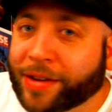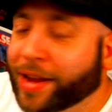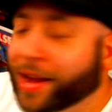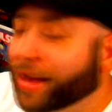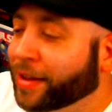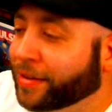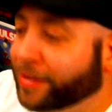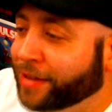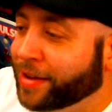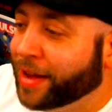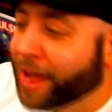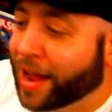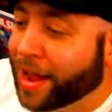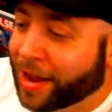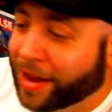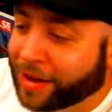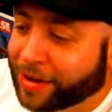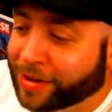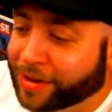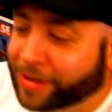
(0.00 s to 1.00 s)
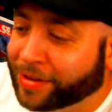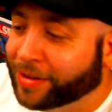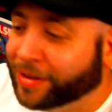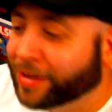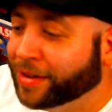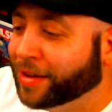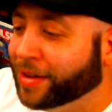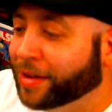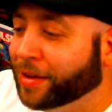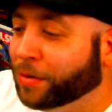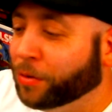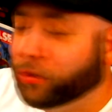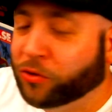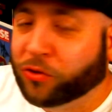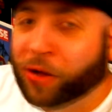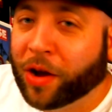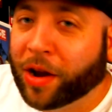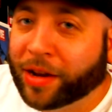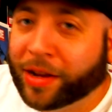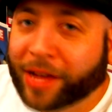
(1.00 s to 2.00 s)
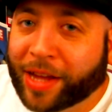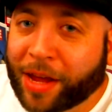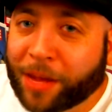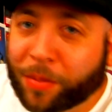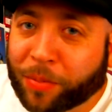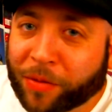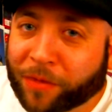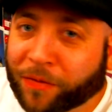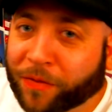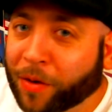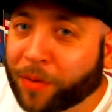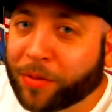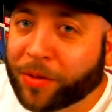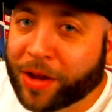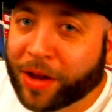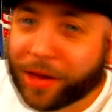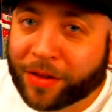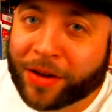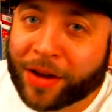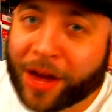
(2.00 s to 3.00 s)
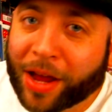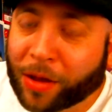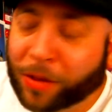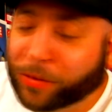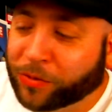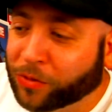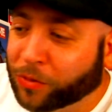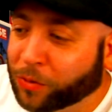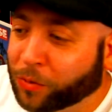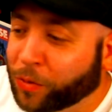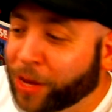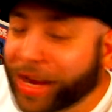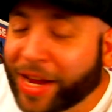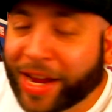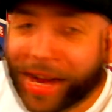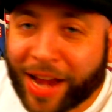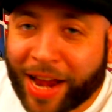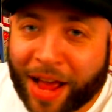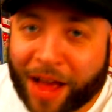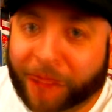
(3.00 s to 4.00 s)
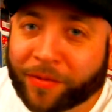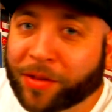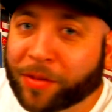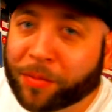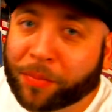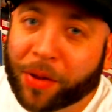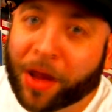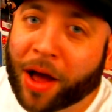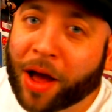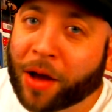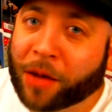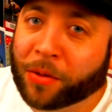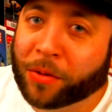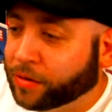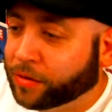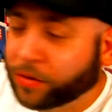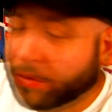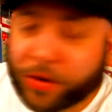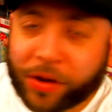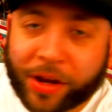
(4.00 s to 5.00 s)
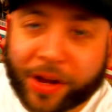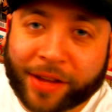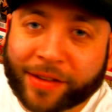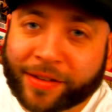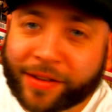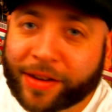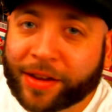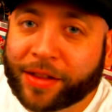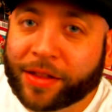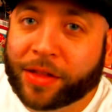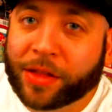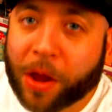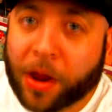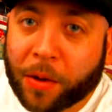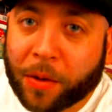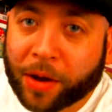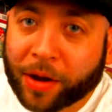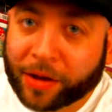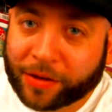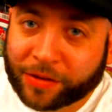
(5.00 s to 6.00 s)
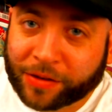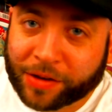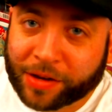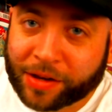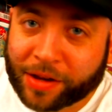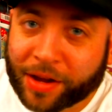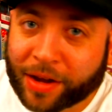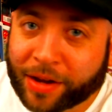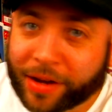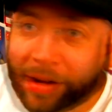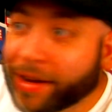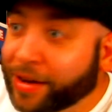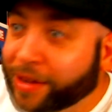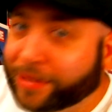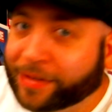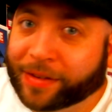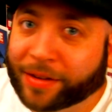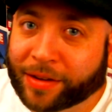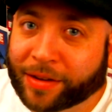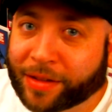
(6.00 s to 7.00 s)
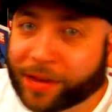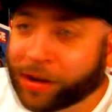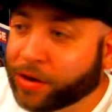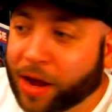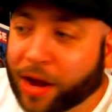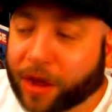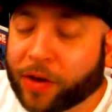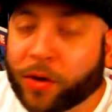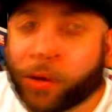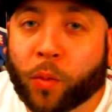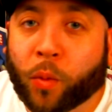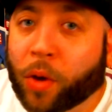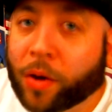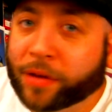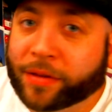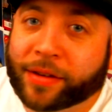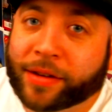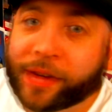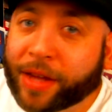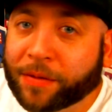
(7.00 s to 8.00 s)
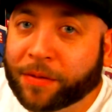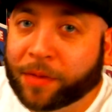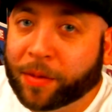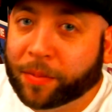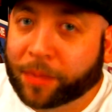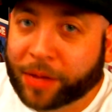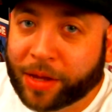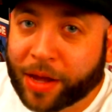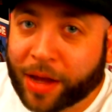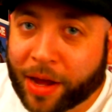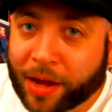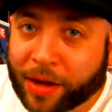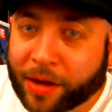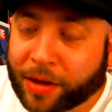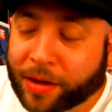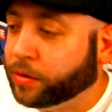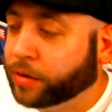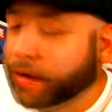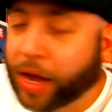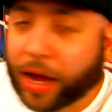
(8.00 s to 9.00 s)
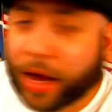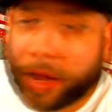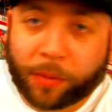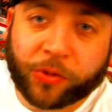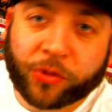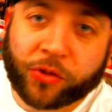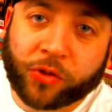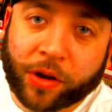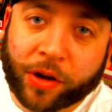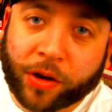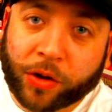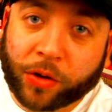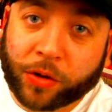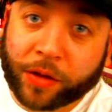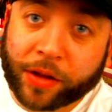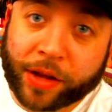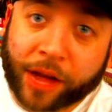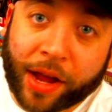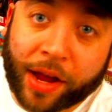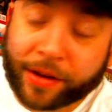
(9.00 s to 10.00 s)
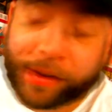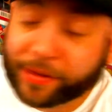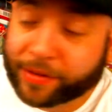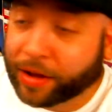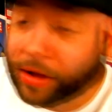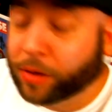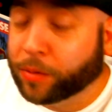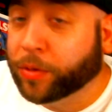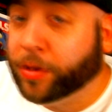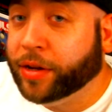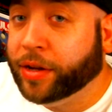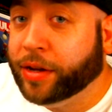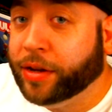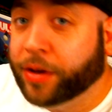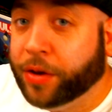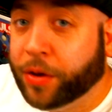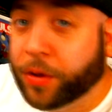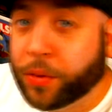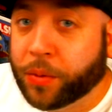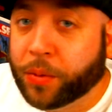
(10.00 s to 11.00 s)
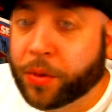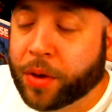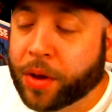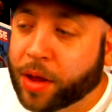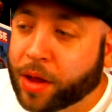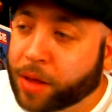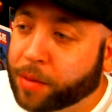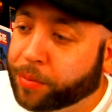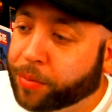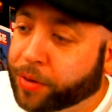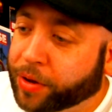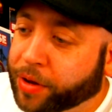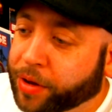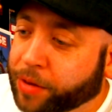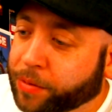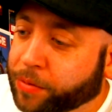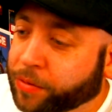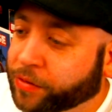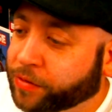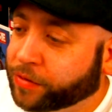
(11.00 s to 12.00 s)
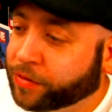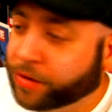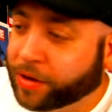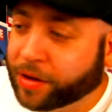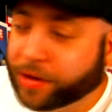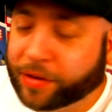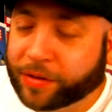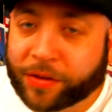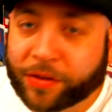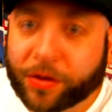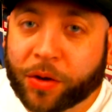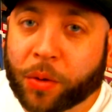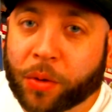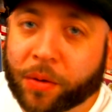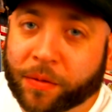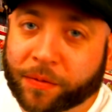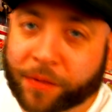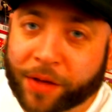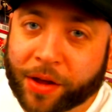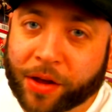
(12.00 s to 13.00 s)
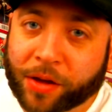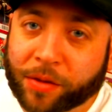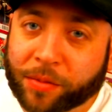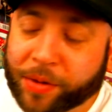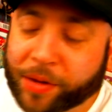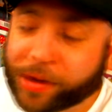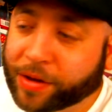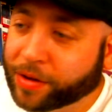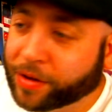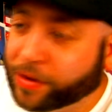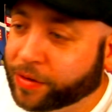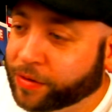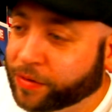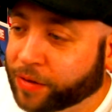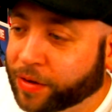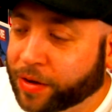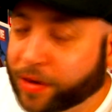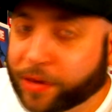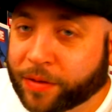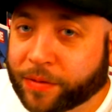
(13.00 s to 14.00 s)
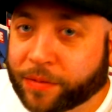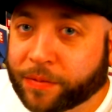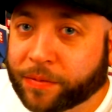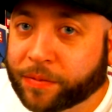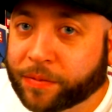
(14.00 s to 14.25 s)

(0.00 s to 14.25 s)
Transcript: he has the egg. And we're trying to keep it from the other elves so we can have the power. So you can see their agenda easily. They're not going to want to give up the egg. Callum was trying to go to the king to tell him what he knew. But it was uh, to no avail because... Uh,